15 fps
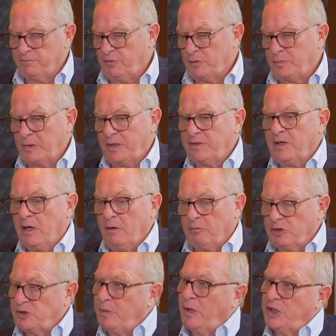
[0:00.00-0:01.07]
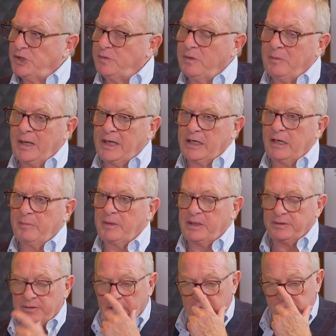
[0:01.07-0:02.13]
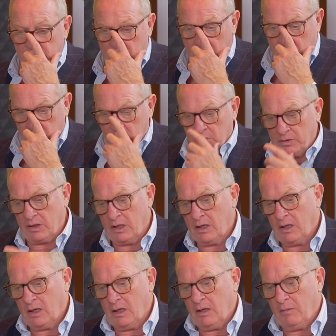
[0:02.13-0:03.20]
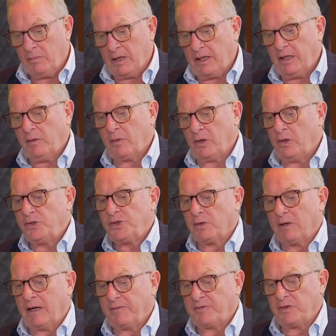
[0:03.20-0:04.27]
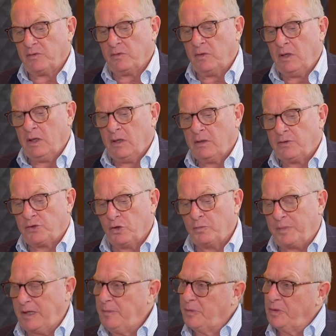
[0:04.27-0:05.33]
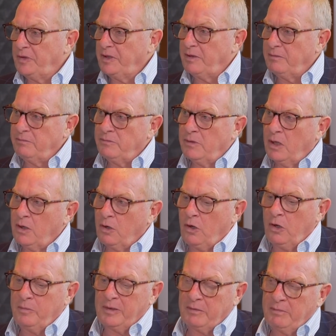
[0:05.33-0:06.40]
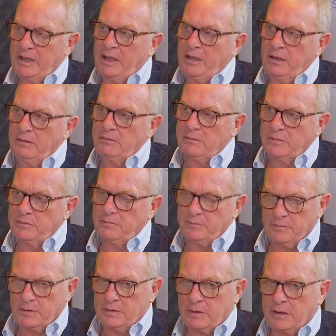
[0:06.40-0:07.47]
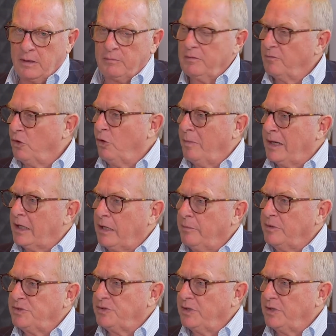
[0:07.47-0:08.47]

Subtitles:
footprint, responsible mining company in today's modern world. But I think we also have to show people that not all, but a number of gold mining companies